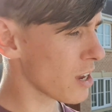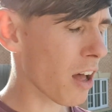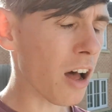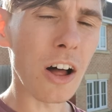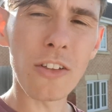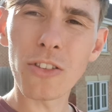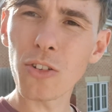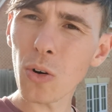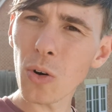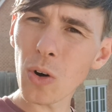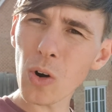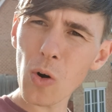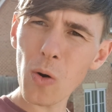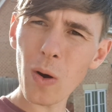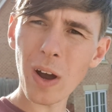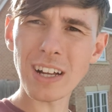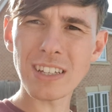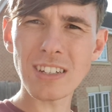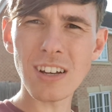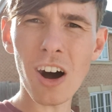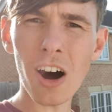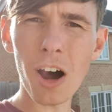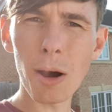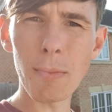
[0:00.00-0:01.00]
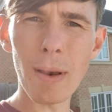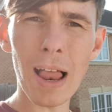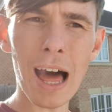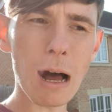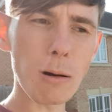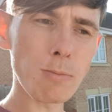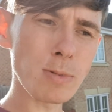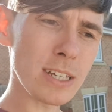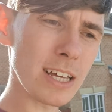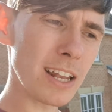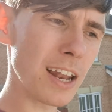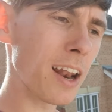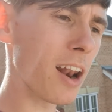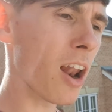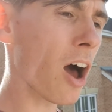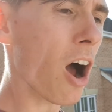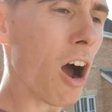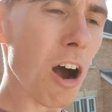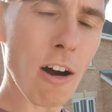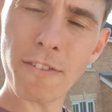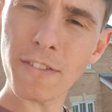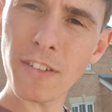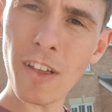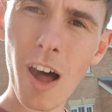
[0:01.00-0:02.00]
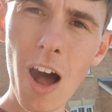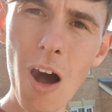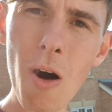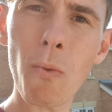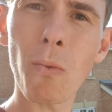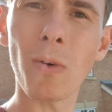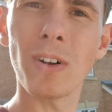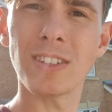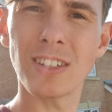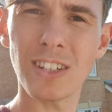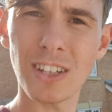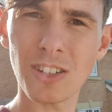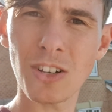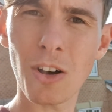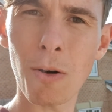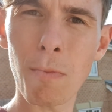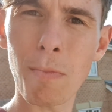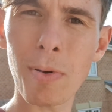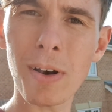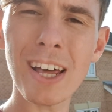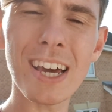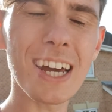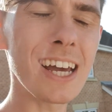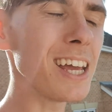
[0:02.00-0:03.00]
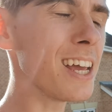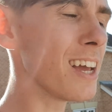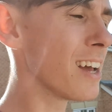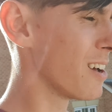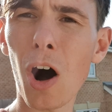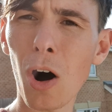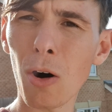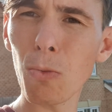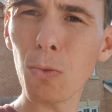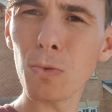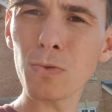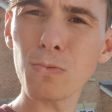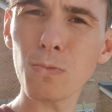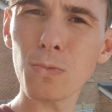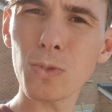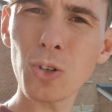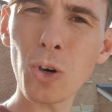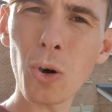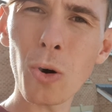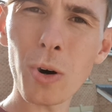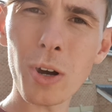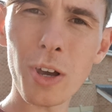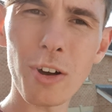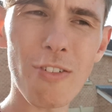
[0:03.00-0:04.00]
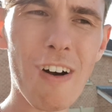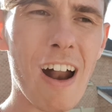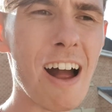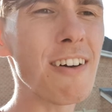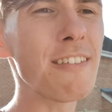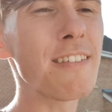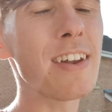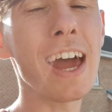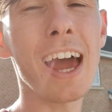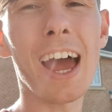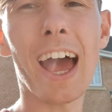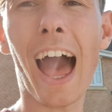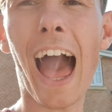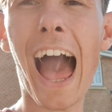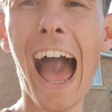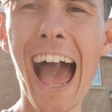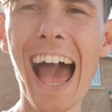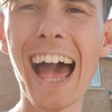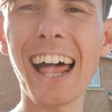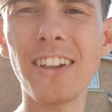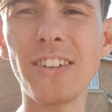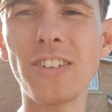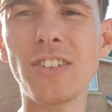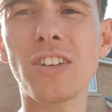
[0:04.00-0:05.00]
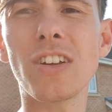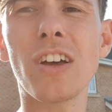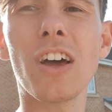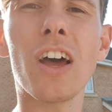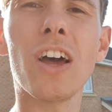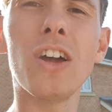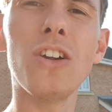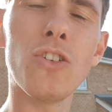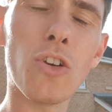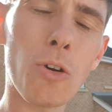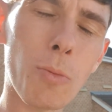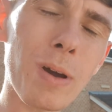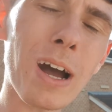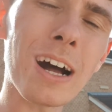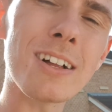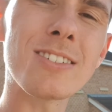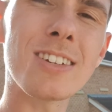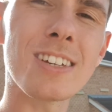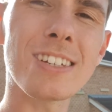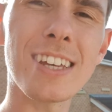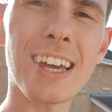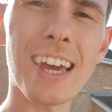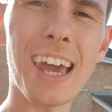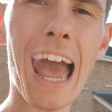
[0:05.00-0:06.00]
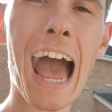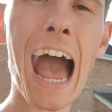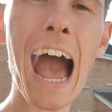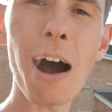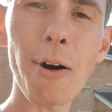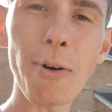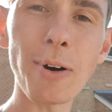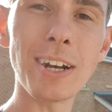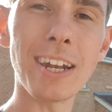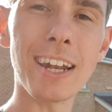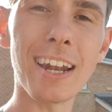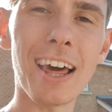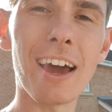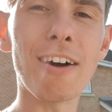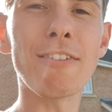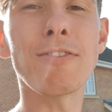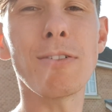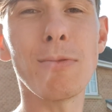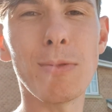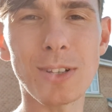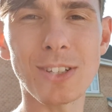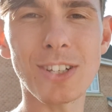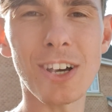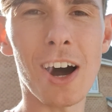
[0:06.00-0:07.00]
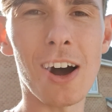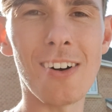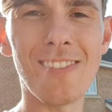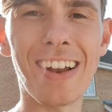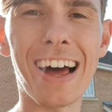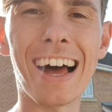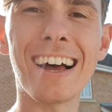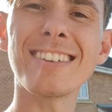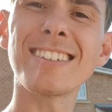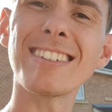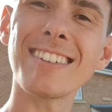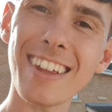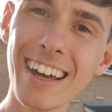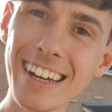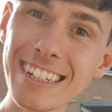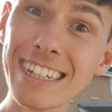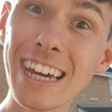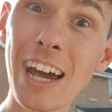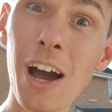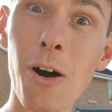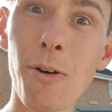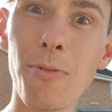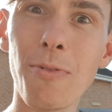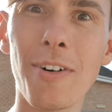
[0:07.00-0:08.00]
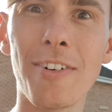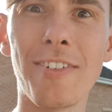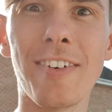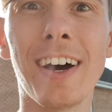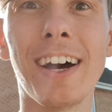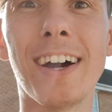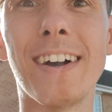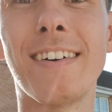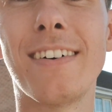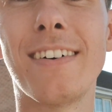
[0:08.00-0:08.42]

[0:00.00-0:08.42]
I'll do a quick time lapse, and then after, once it's complete, I'll talk you around it and you'll be able to see how I did it from the time lapse. Let's get on with it.